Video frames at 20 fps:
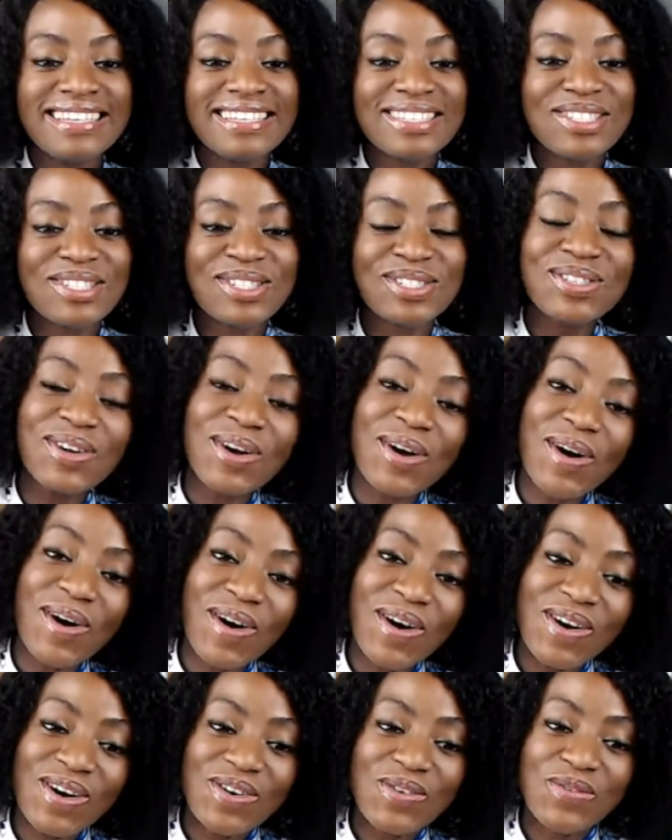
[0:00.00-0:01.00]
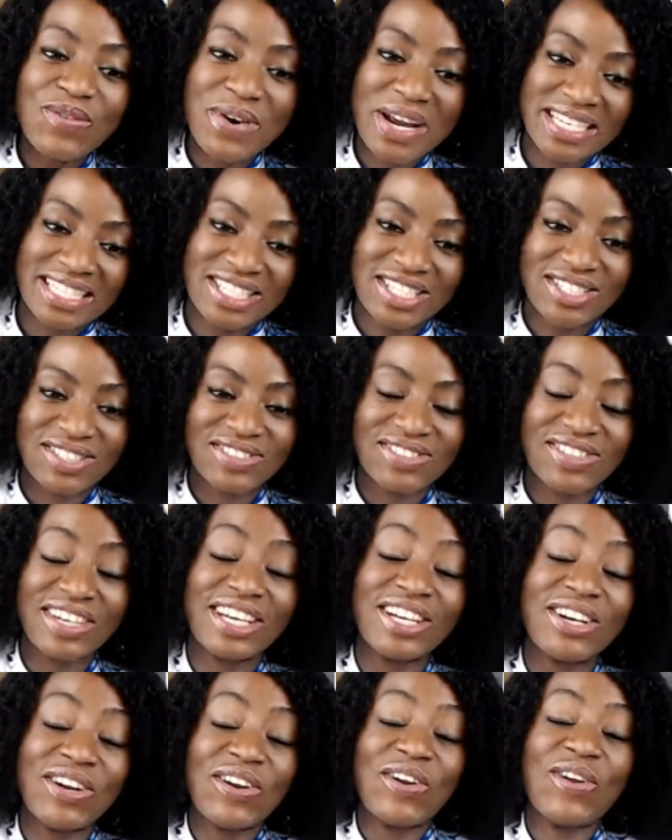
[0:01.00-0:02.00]
saw Rachel,
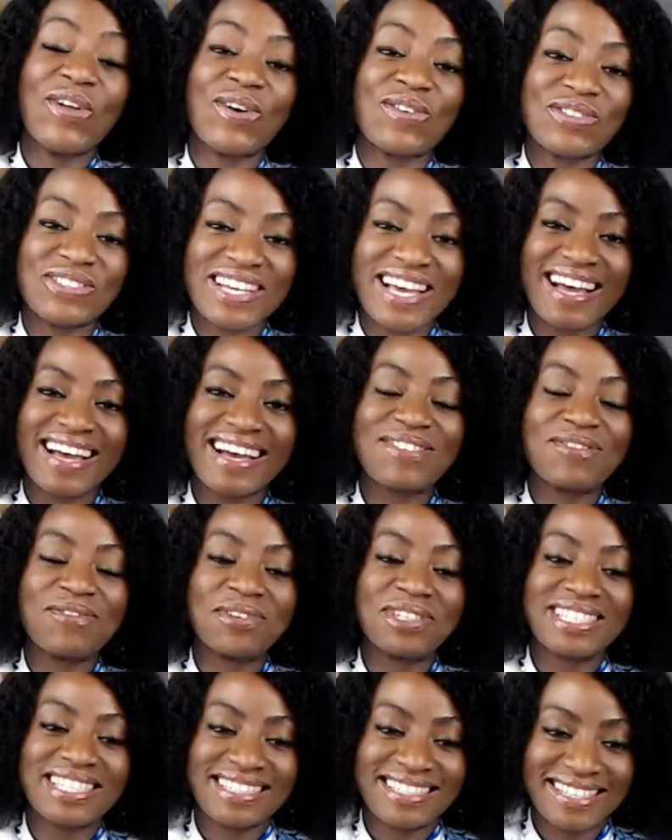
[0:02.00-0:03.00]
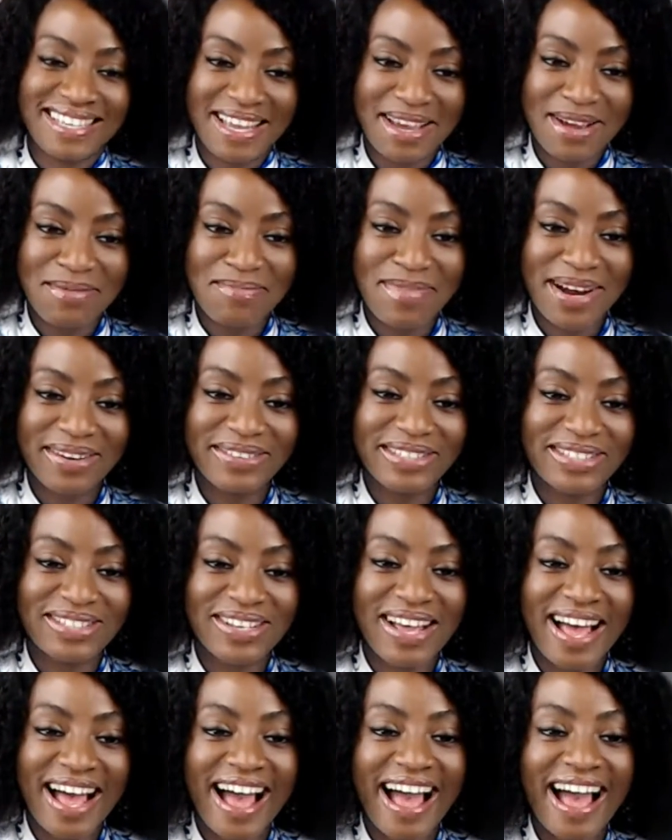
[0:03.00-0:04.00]
he loved her, he wanted to get married
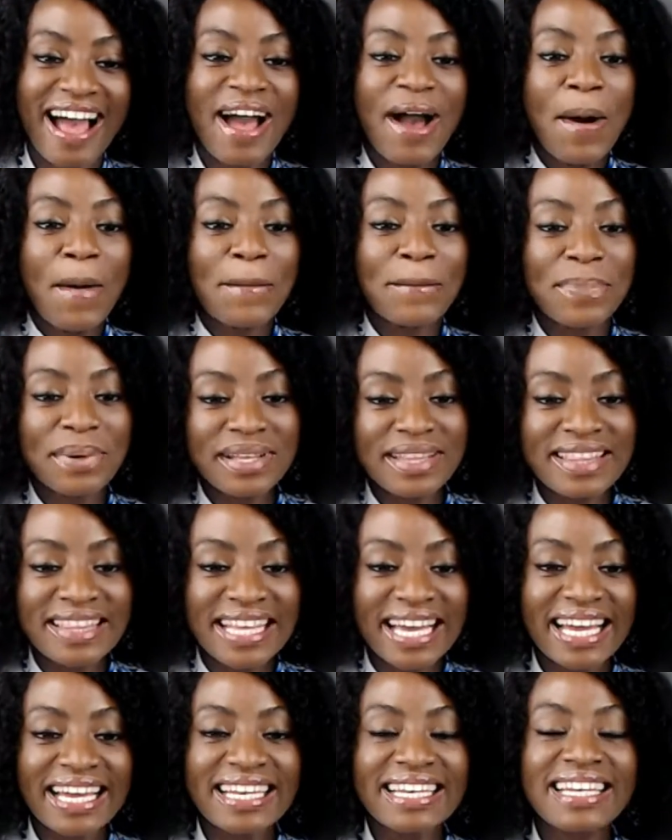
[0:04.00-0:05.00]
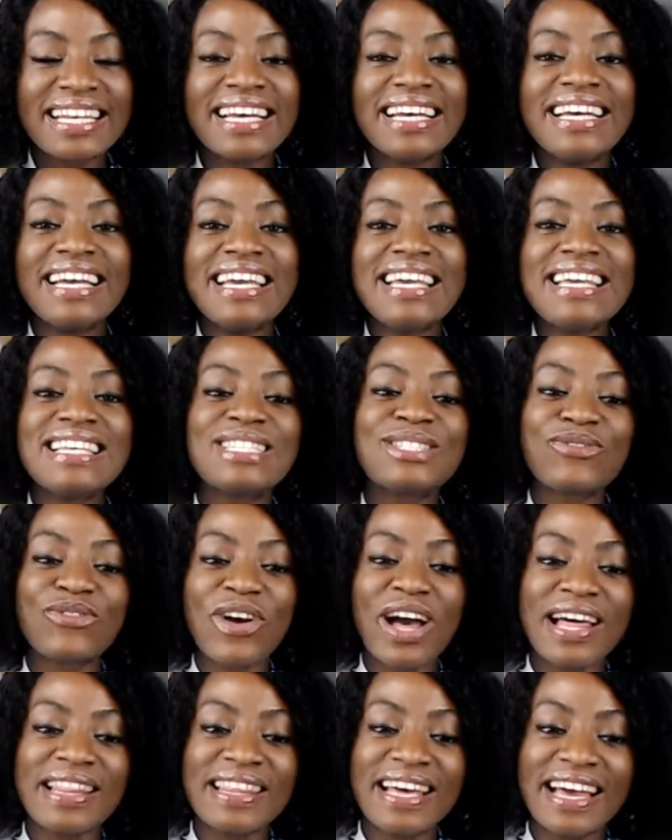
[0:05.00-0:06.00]
to her, but then Rachel's
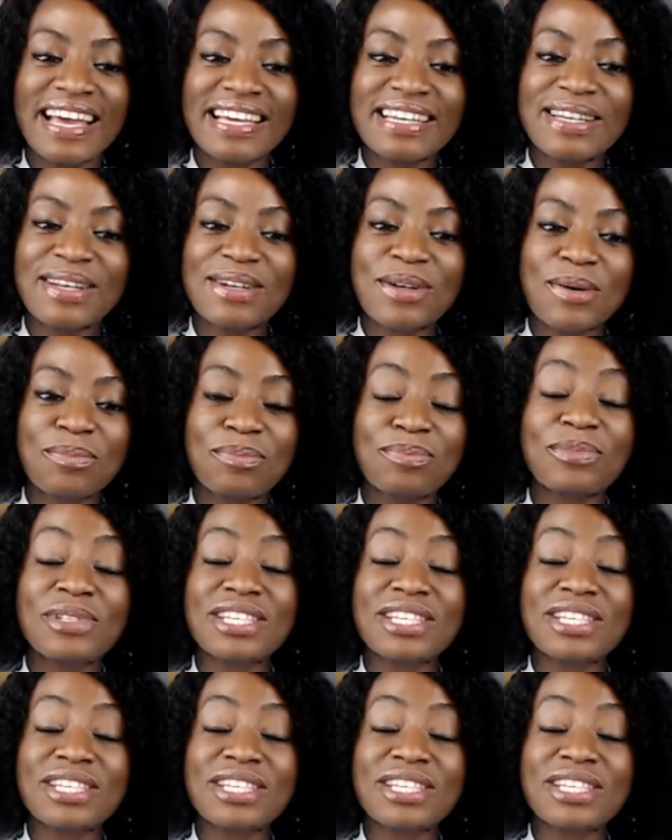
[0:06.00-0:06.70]
father ended up